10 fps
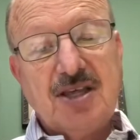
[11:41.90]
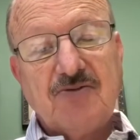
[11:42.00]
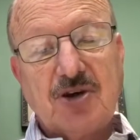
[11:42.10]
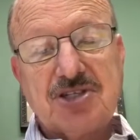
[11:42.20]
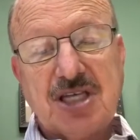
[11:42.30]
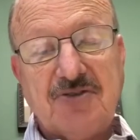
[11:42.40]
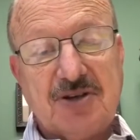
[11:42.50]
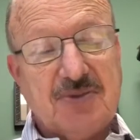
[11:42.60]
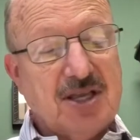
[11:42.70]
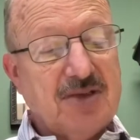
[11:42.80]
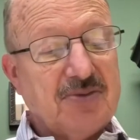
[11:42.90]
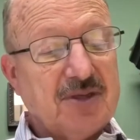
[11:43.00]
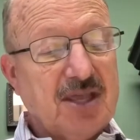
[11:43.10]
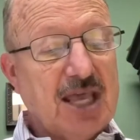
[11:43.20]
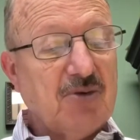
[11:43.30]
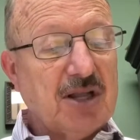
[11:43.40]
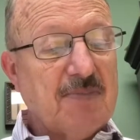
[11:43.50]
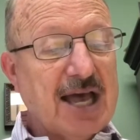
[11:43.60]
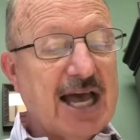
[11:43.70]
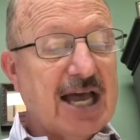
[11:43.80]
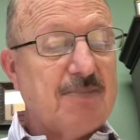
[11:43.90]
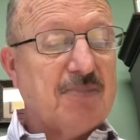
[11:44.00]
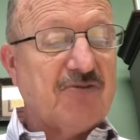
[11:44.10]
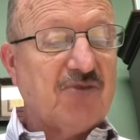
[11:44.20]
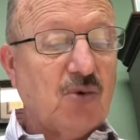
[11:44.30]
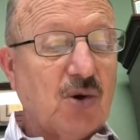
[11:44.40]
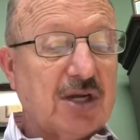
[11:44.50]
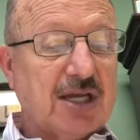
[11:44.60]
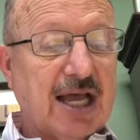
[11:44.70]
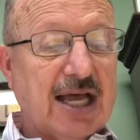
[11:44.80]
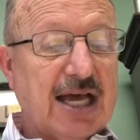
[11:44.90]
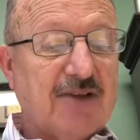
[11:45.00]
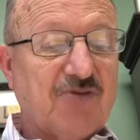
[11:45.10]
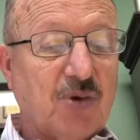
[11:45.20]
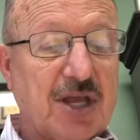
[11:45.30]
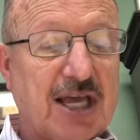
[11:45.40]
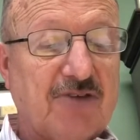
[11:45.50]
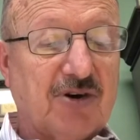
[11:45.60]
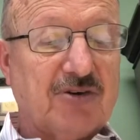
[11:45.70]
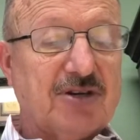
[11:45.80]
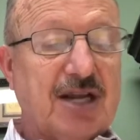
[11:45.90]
verse 7 He will abide before God forever.